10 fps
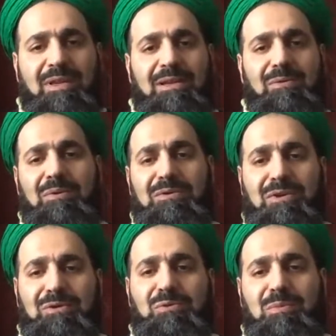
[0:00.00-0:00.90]
I don't want to
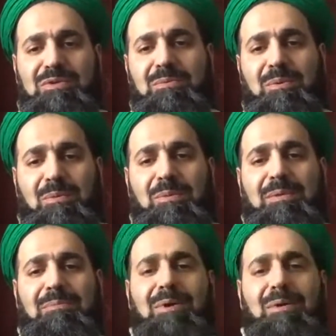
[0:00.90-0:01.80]
talk too much
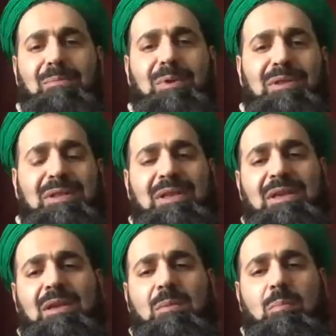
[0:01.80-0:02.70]
about it, but
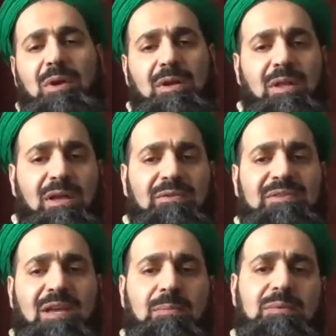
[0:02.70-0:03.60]
a lot of
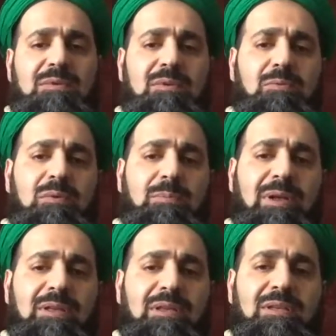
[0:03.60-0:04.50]
times
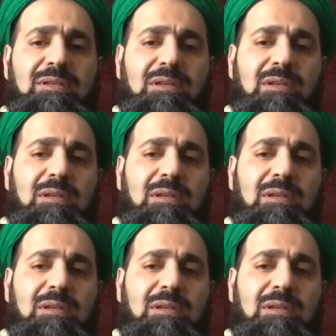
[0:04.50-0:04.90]
rebellion,